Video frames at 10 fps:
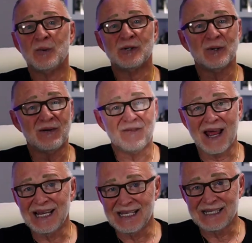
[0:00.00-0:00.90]
We're doing
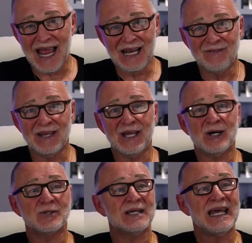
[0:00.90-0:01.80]
daily, daily
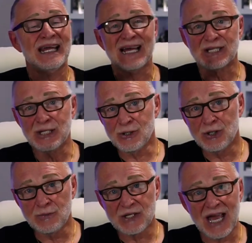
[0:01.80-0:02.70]
videos. It has a
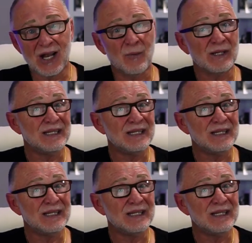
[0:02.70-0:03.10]
YouTube channel with